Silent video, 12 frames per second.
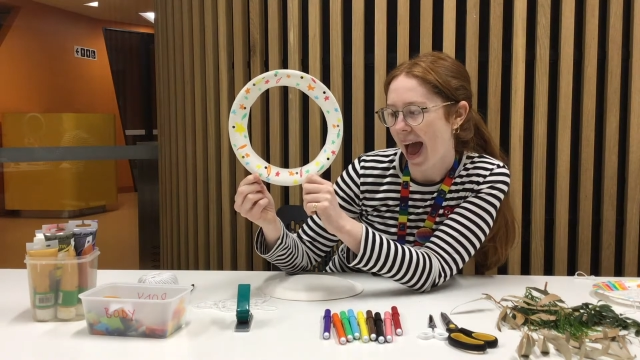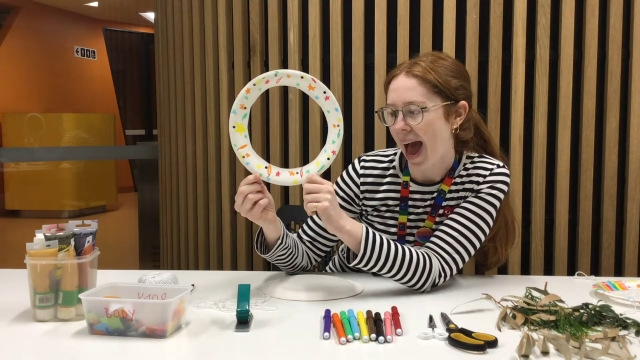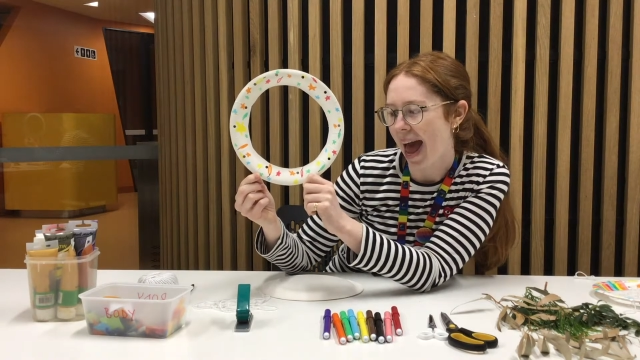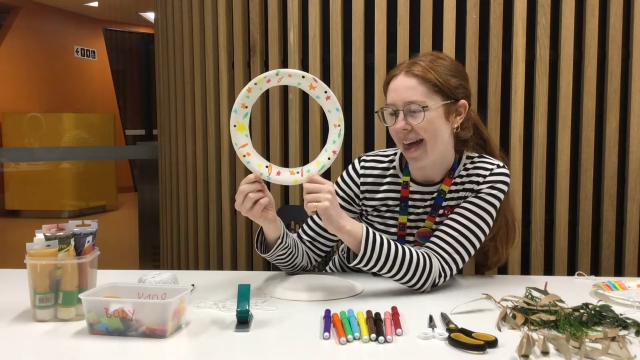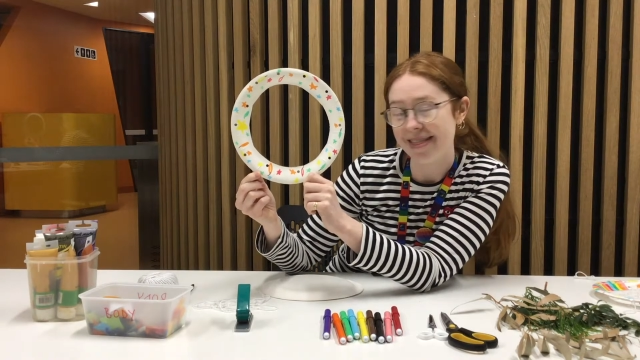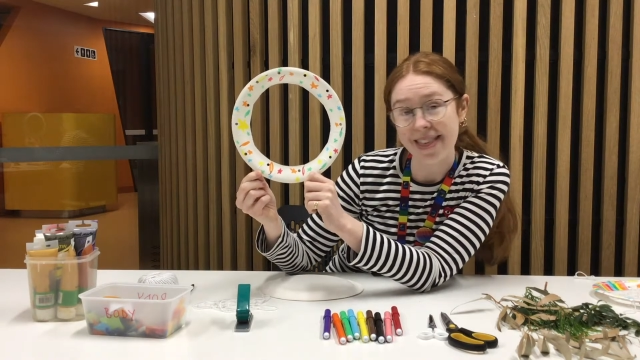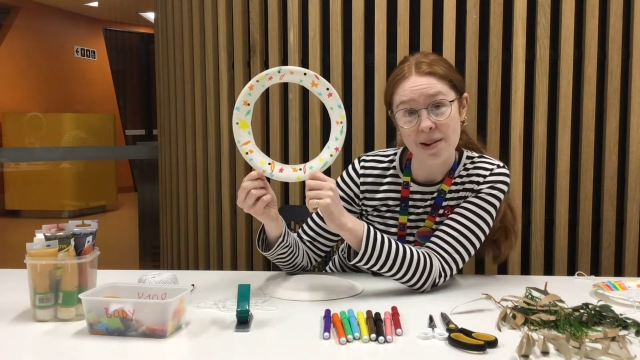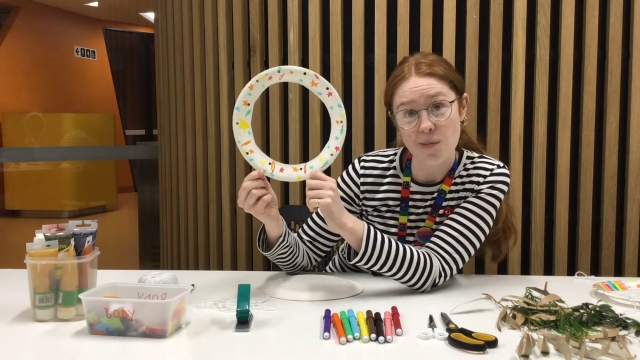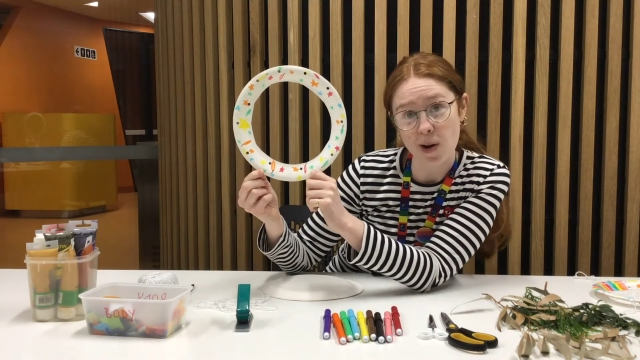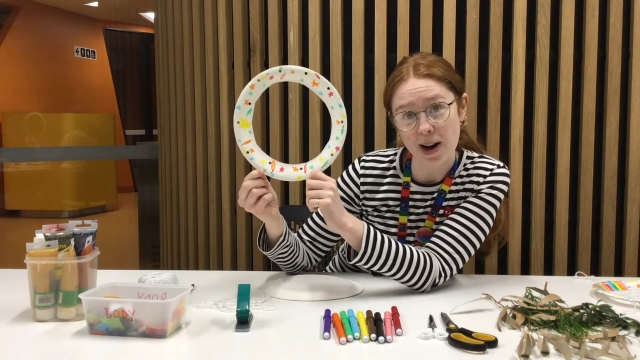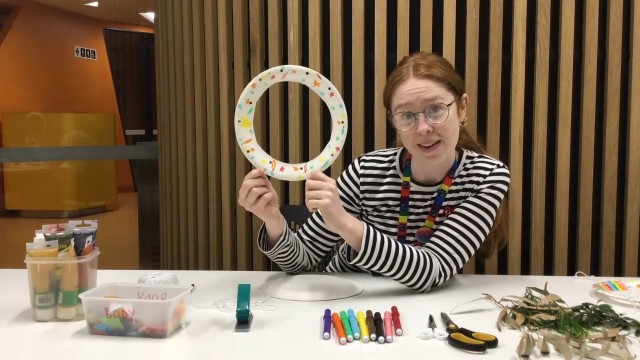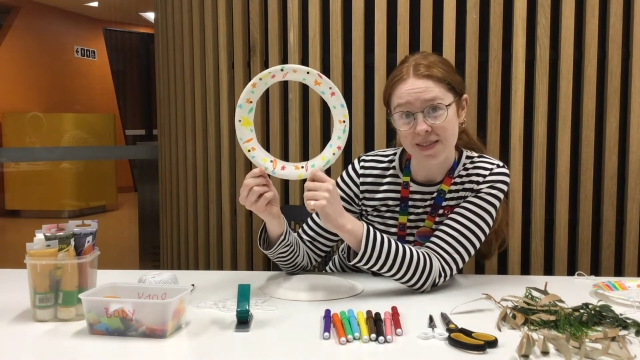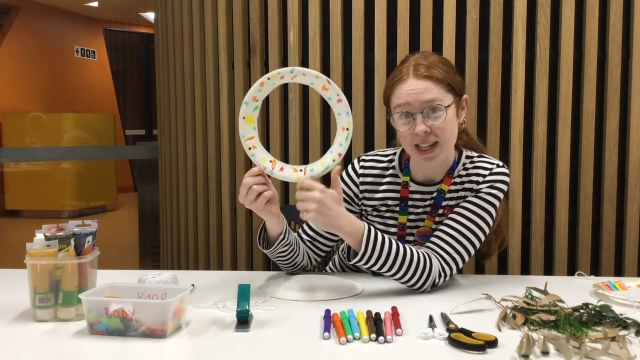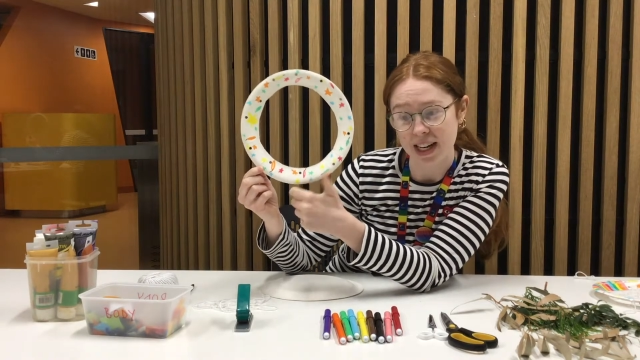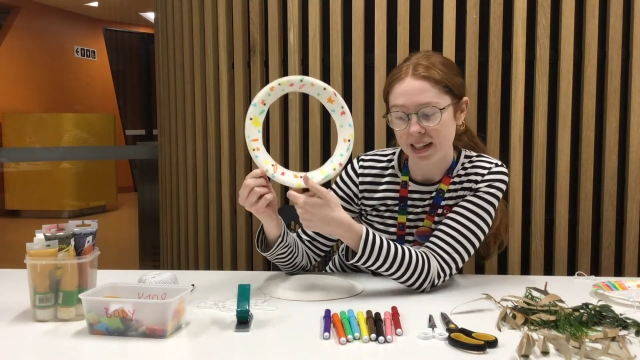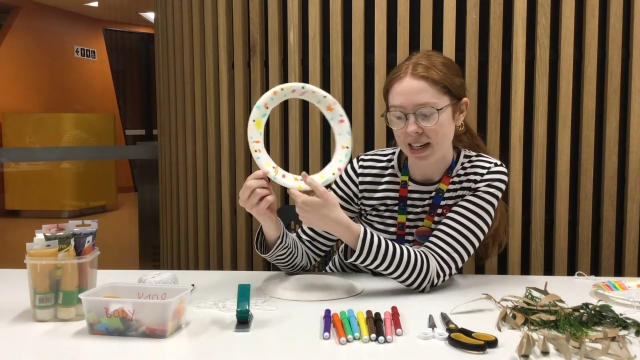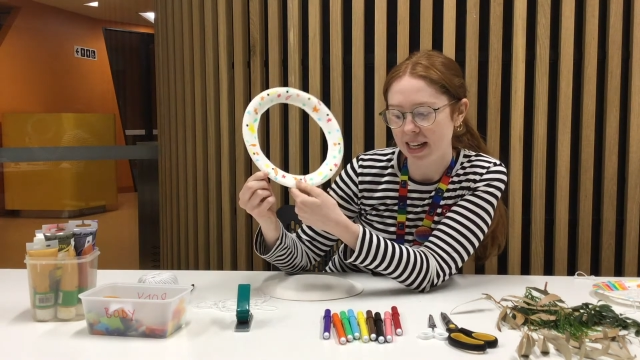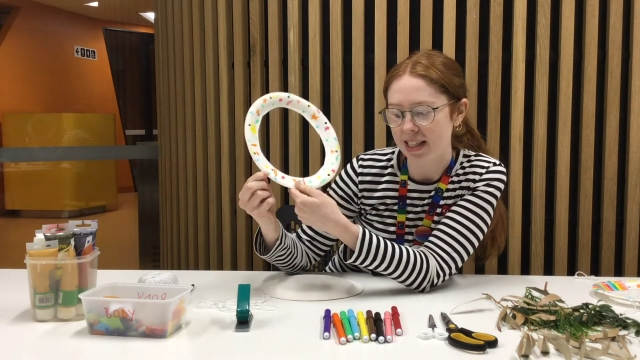And then what I've
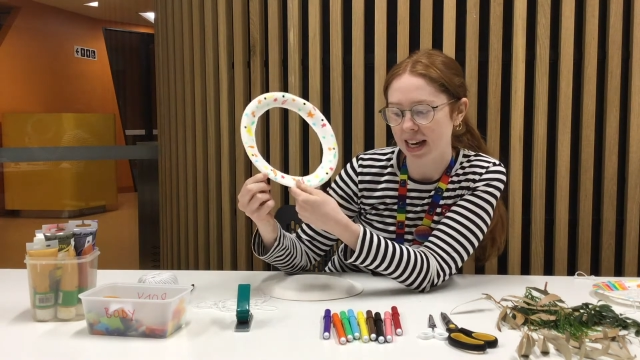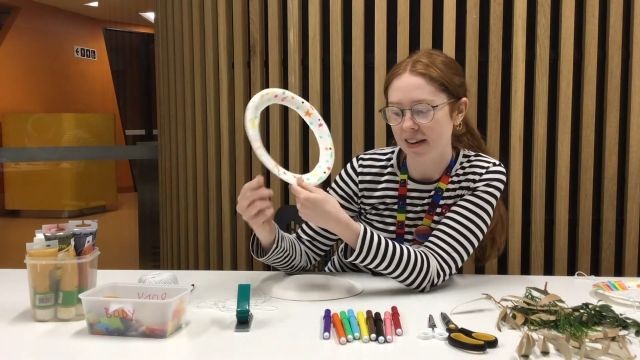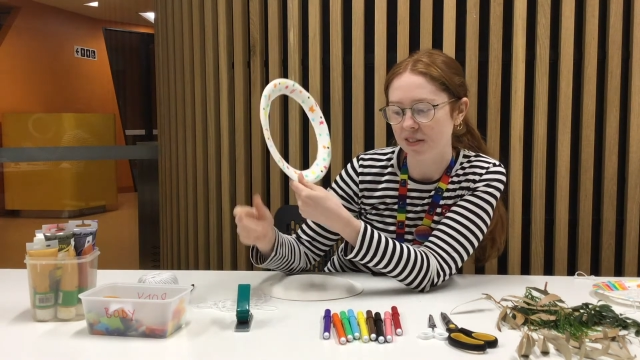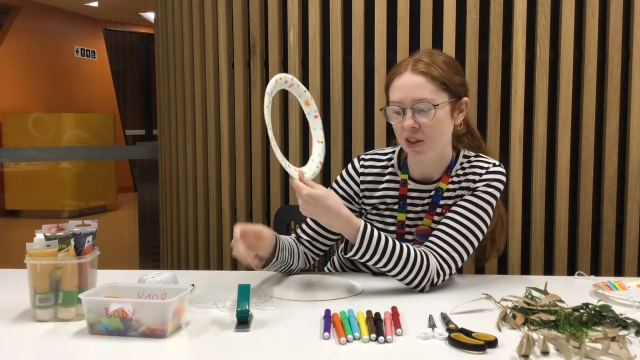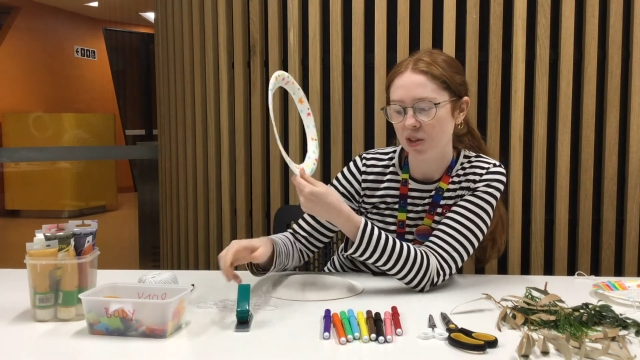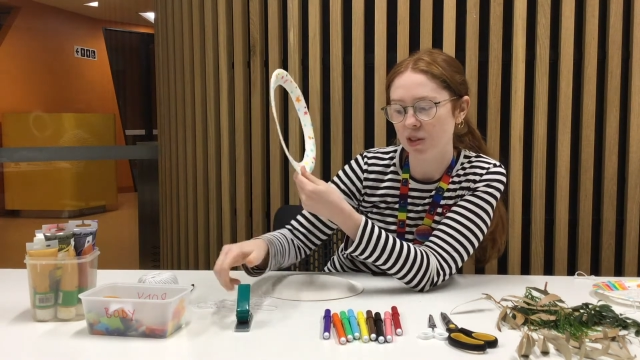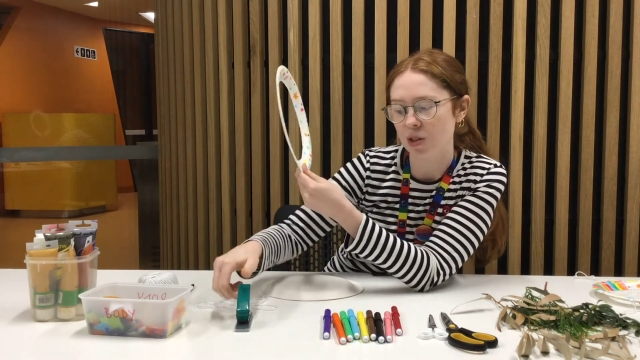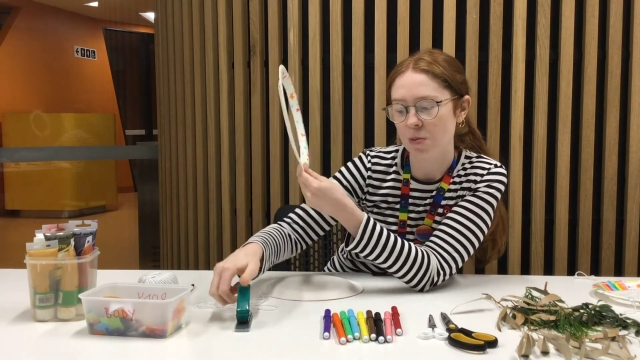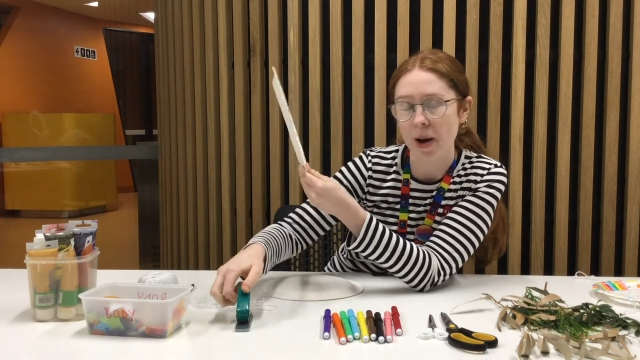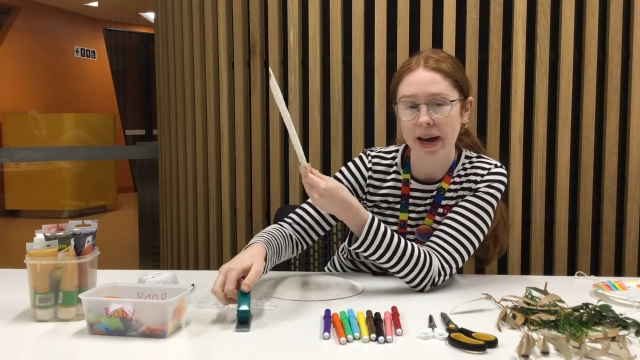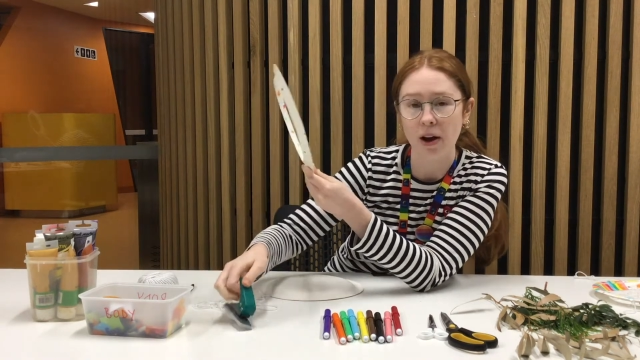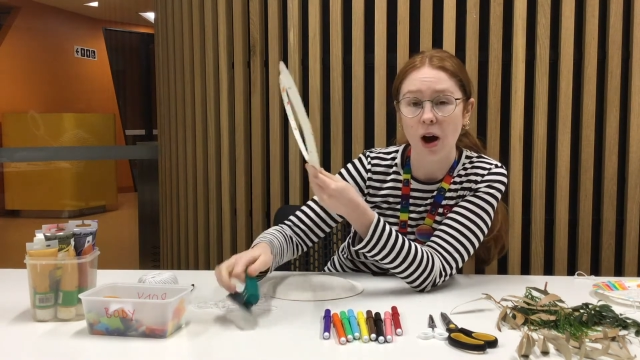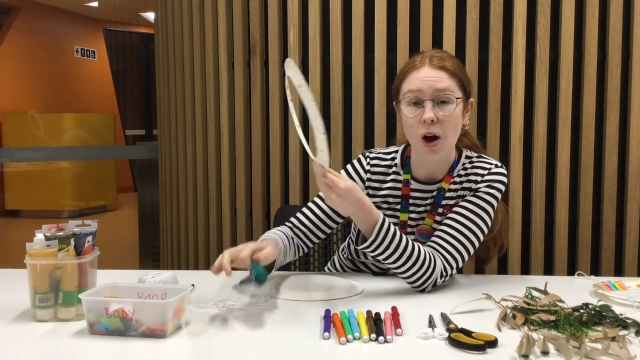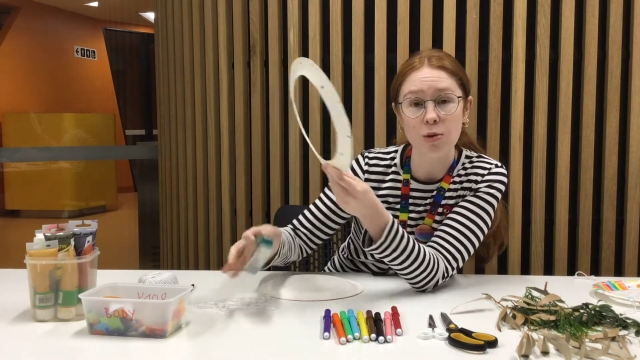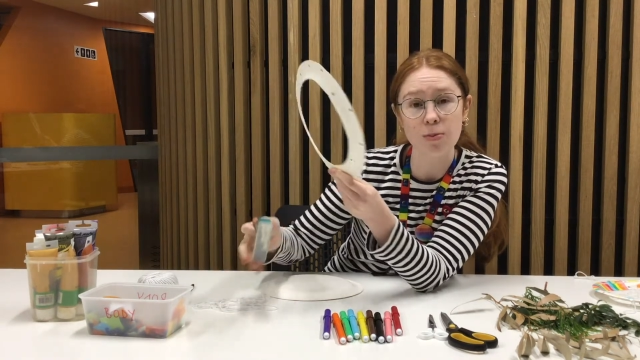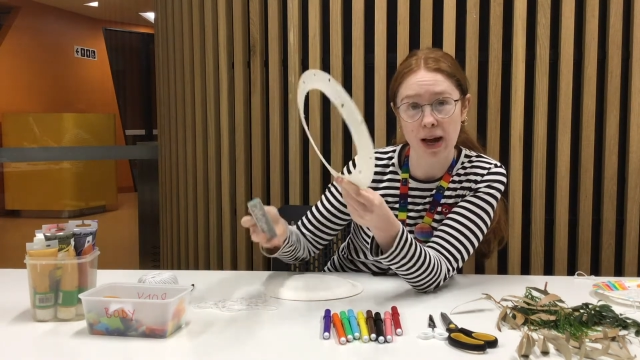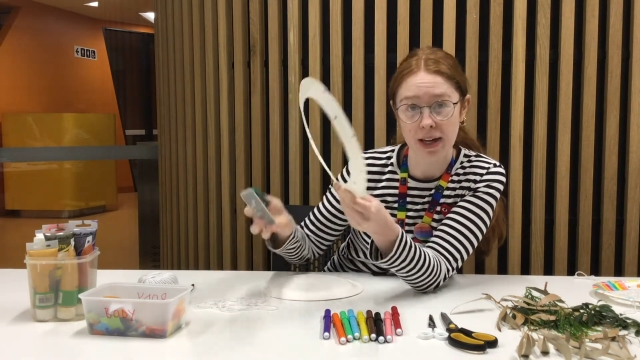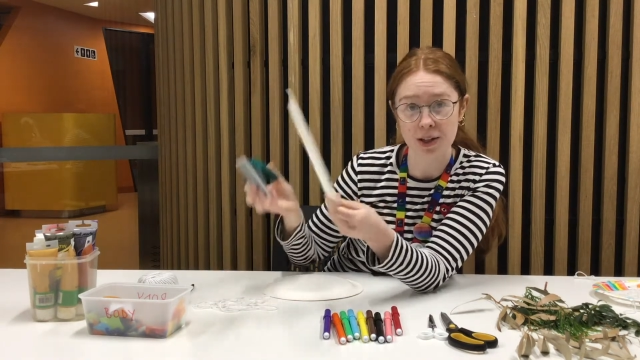done is I've used my
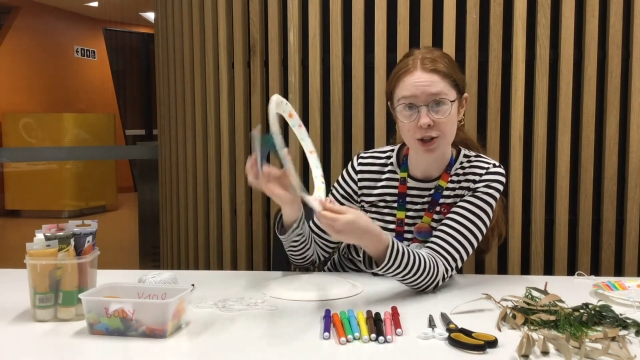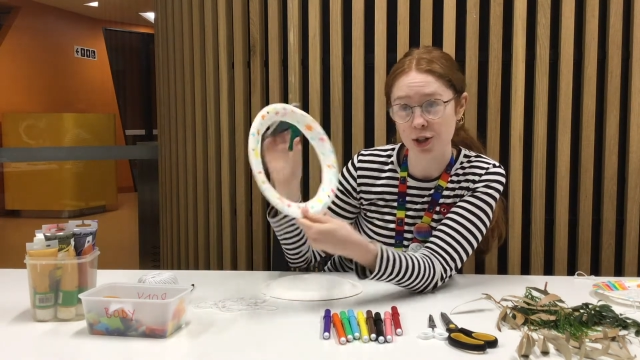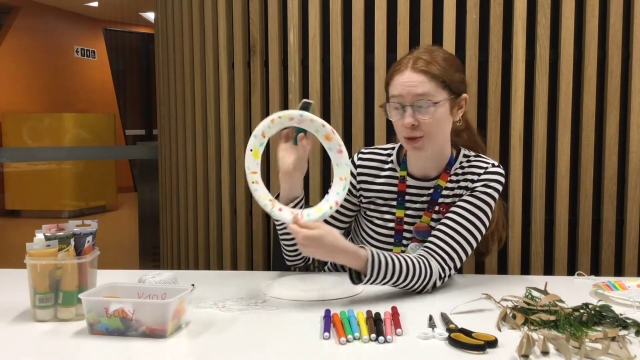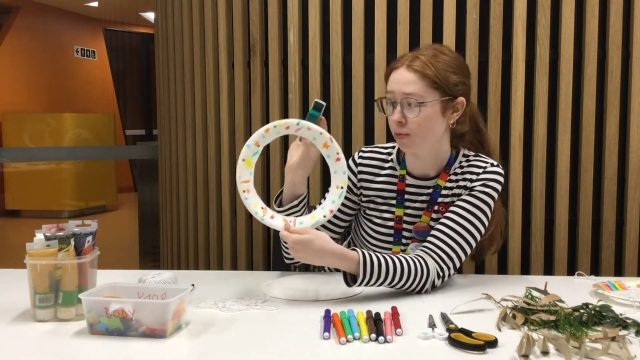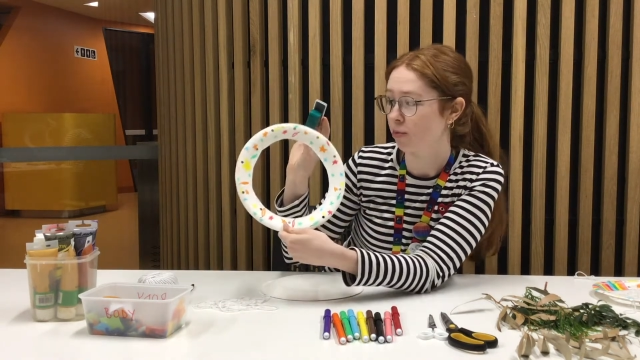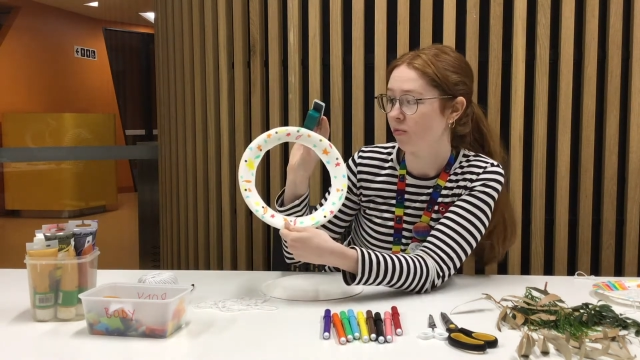hole punch.